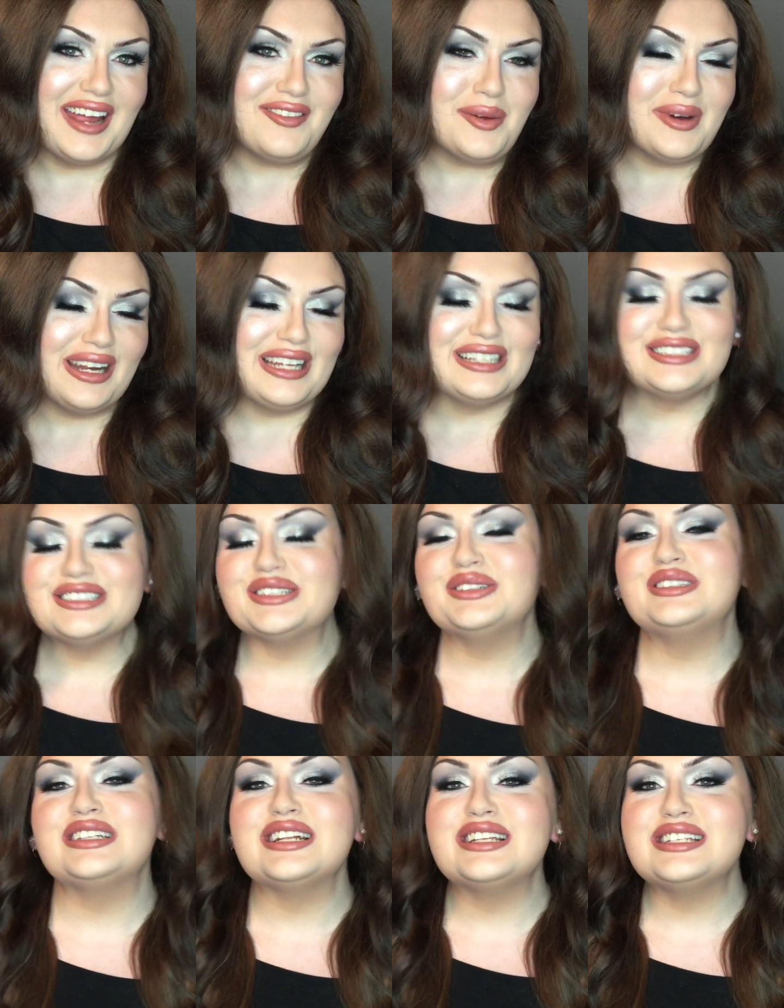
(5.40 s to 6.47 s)
everybody, so
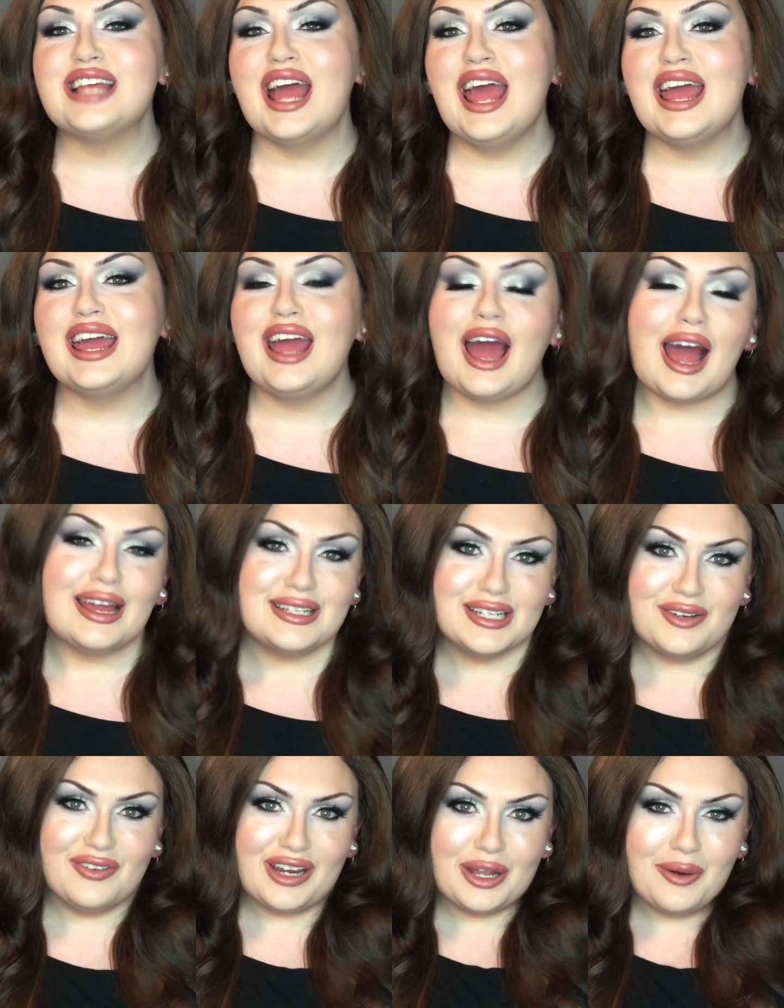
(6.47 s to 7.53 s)
today I did
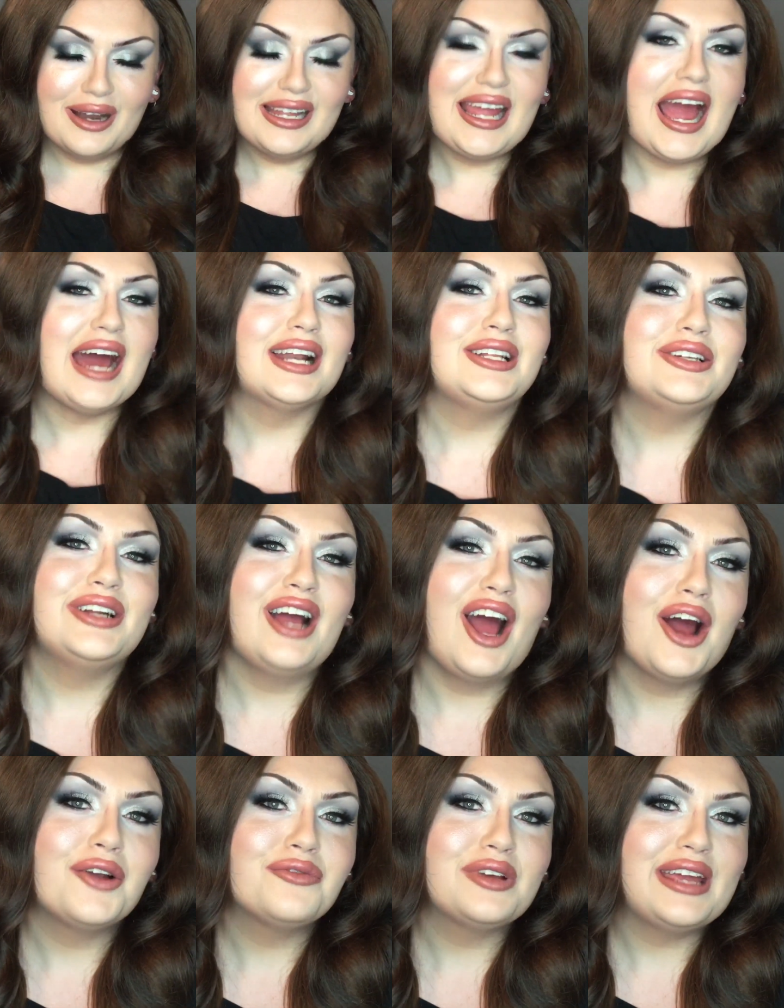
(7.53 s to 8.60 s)
a video on Kataluna
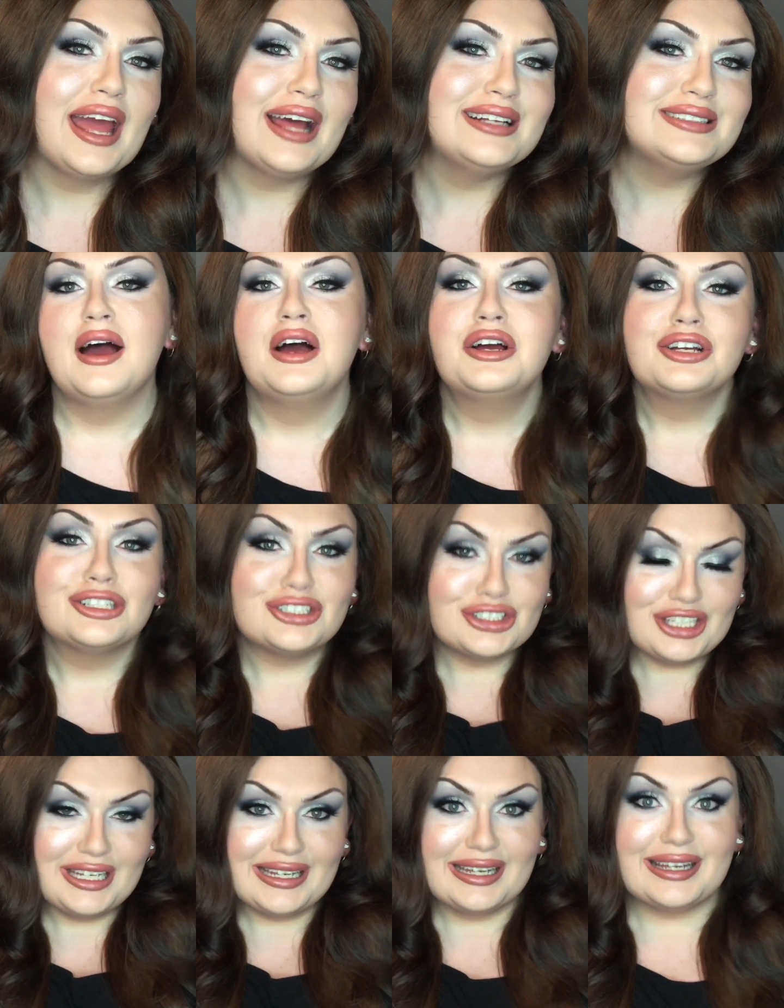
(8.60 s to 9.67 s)
Enriquez.
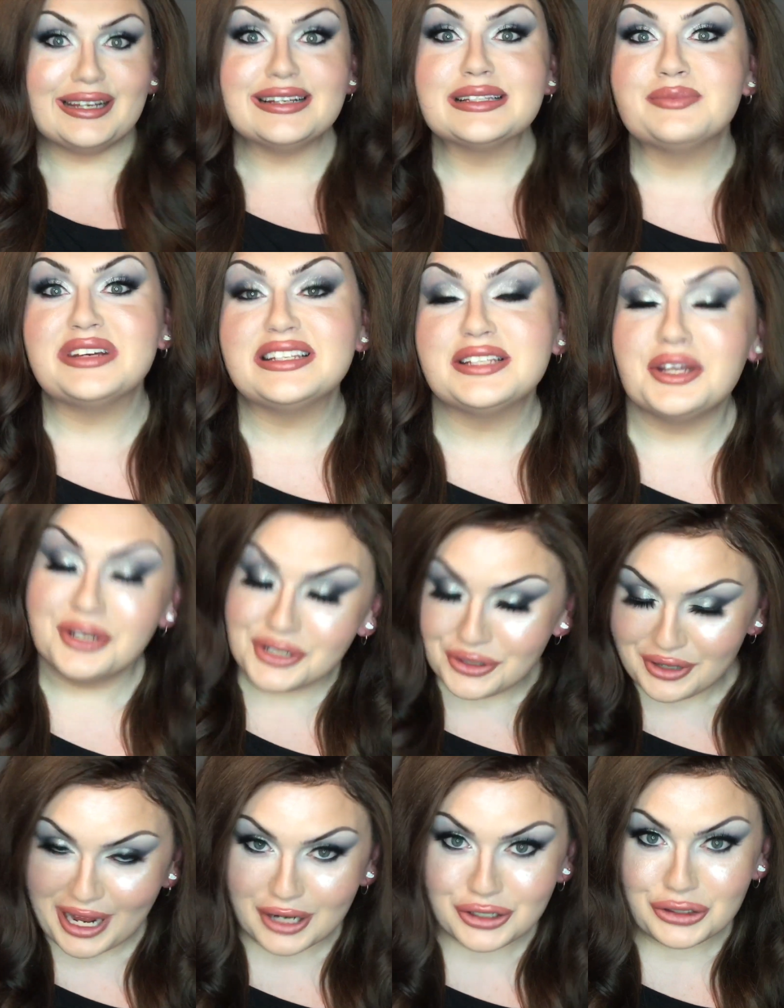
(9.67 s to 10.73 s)
She is Miss
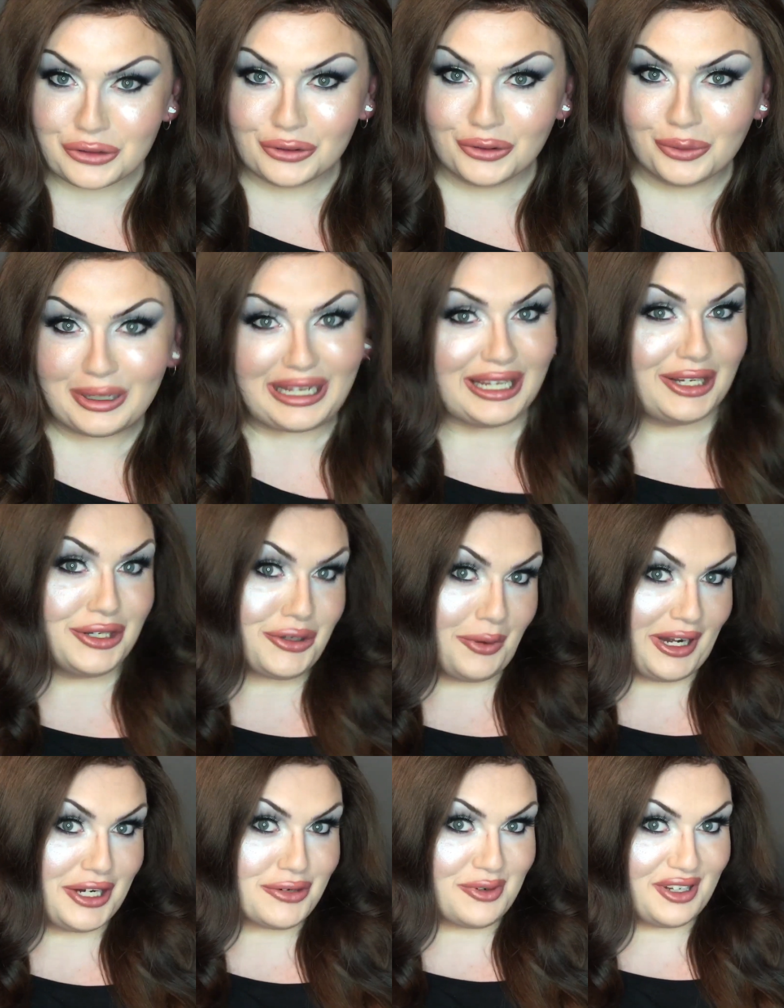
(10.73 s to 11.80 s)
International Queen
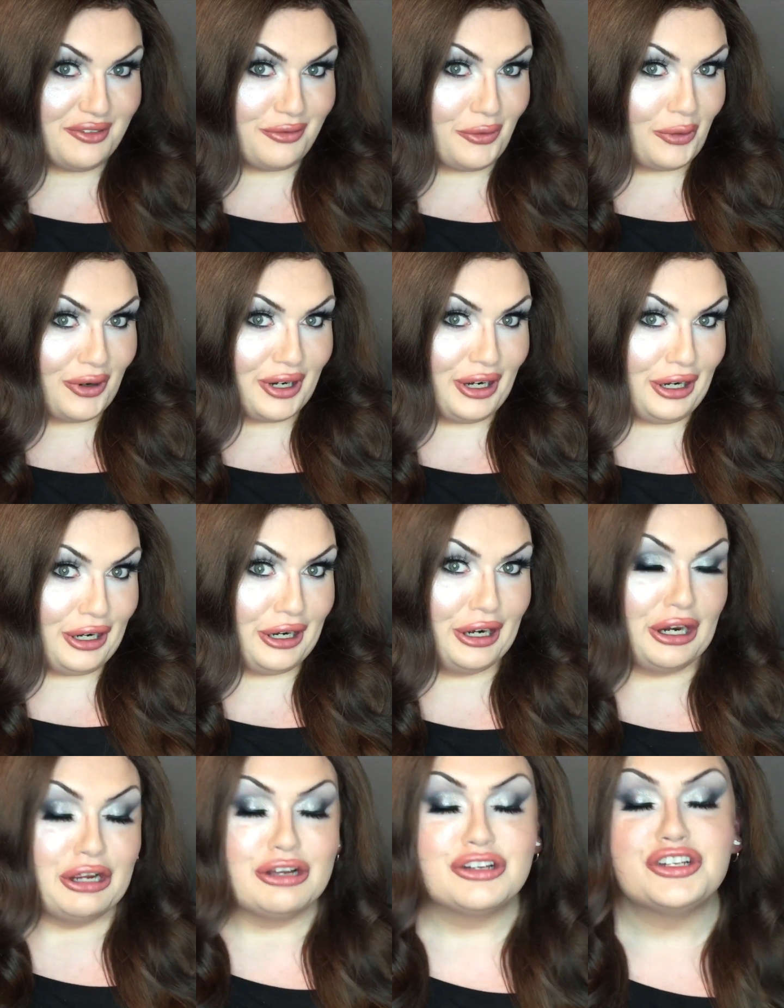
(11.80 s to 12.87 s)
2024.
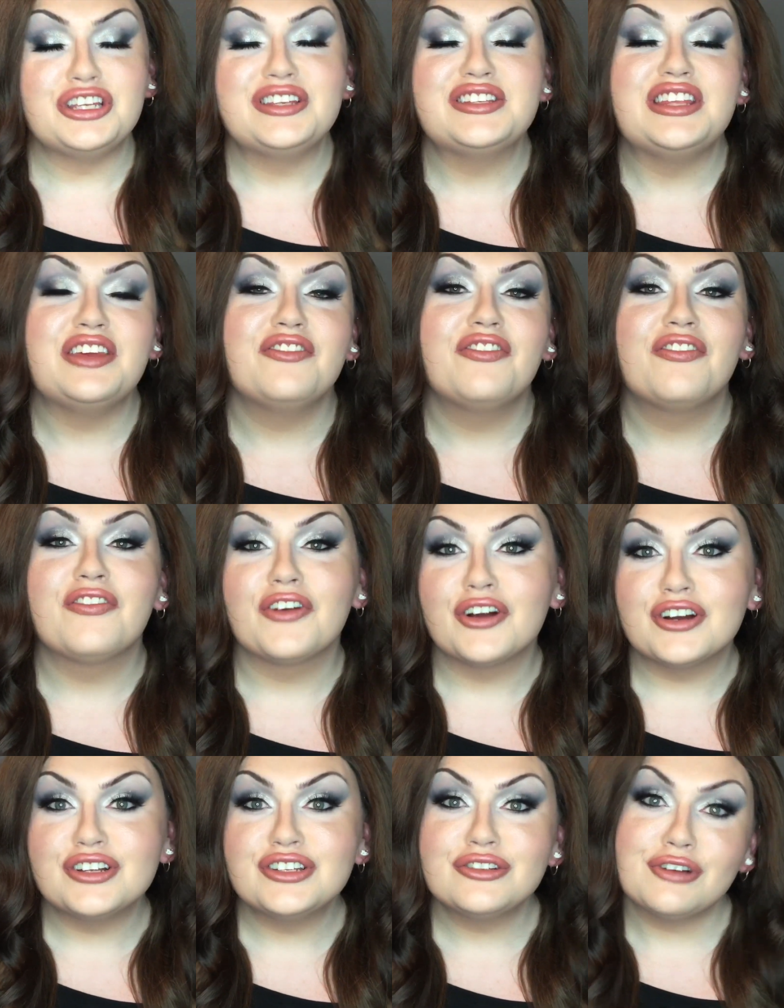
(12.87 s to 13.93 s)
She's the
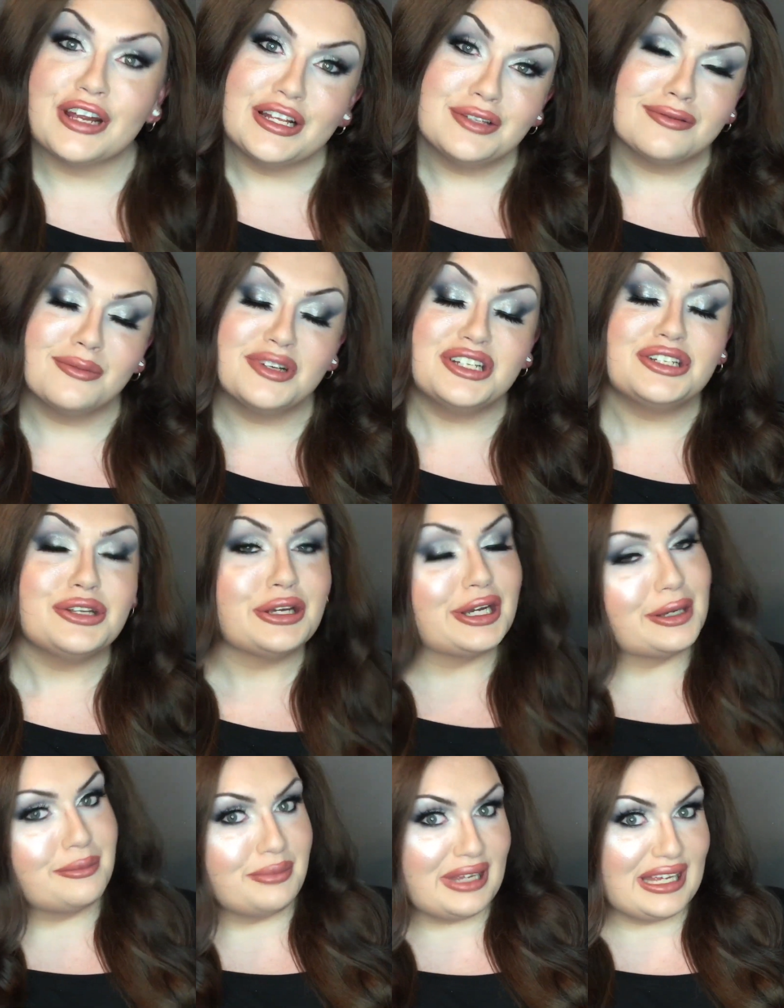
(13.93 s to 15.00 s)
first trans woman to
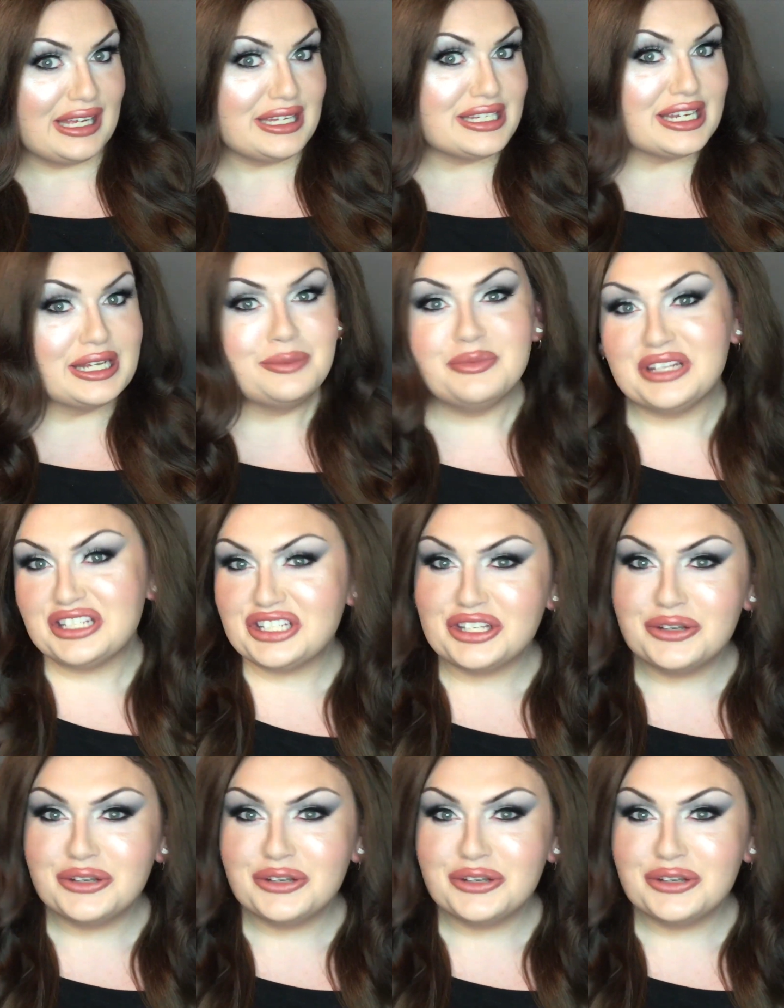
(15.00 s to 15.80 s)
compete in Miss